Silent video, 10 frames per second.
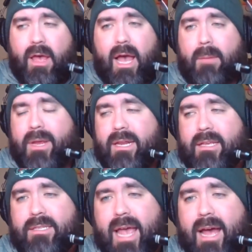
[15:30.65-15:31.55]
I mean,
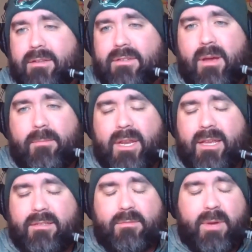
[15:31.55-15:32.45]
he's had some that
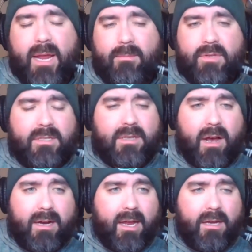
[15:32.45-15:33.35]
he's been able to
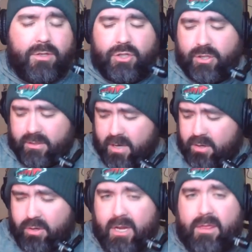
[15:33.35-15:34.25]
tuck in just
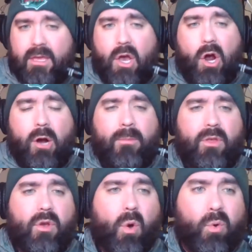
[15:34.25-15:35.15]
underneath the arm of the
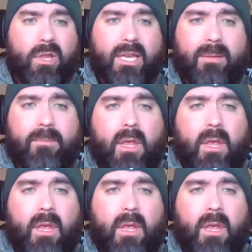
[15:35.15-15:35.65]
goalie.